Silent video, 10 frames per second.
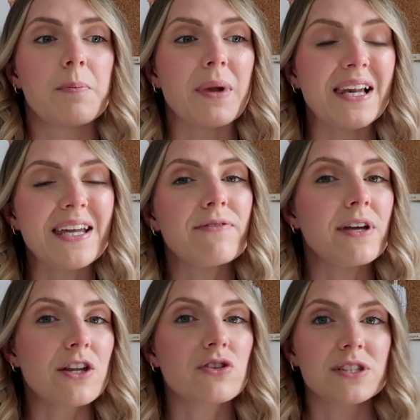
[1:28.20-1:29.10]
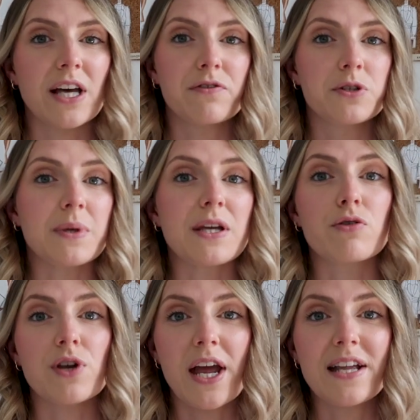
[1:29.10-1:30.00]
believing in yourself to be
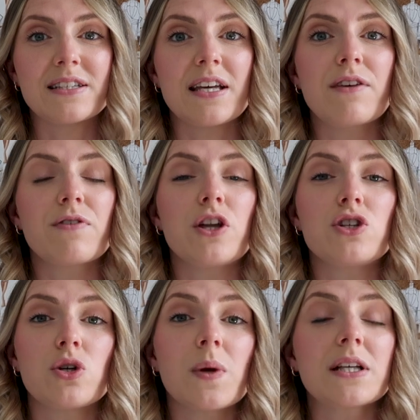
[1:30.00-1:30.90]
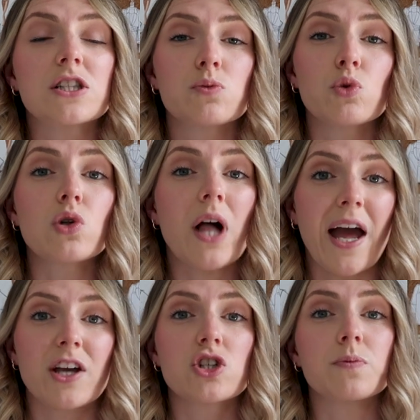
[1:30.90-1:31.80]
creative and doing small
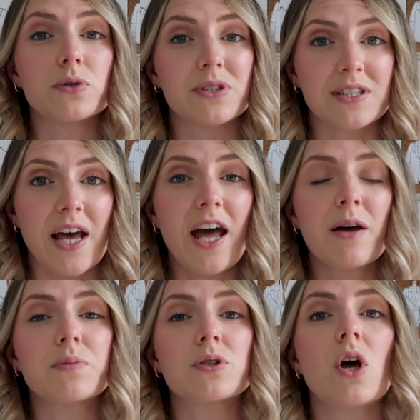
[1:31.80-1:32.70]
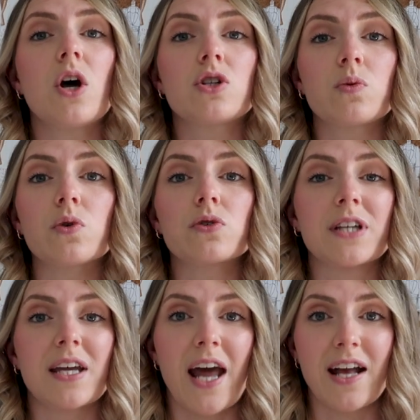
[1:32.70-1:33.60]
actionable steps towards
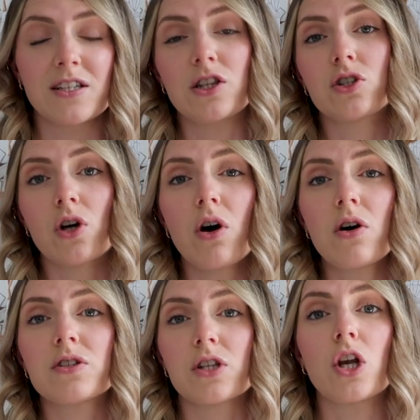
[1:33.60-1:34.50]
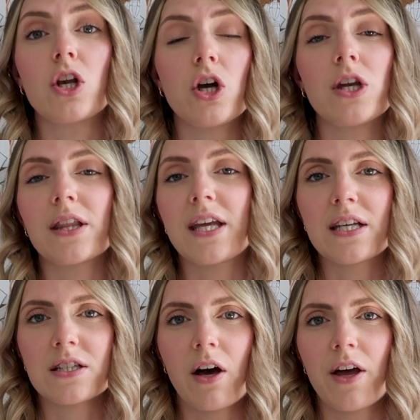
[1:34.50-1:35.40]
connecting the dots and learning the
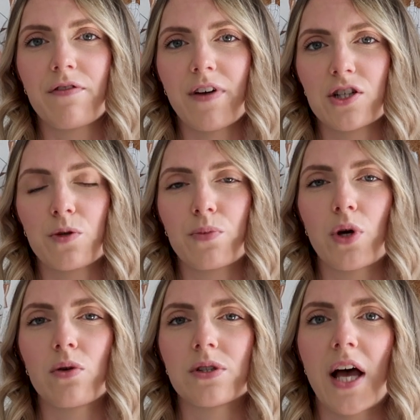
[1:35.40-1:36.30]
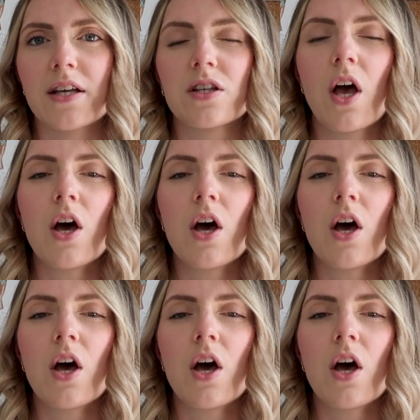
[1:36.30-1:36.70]
entire fashion process.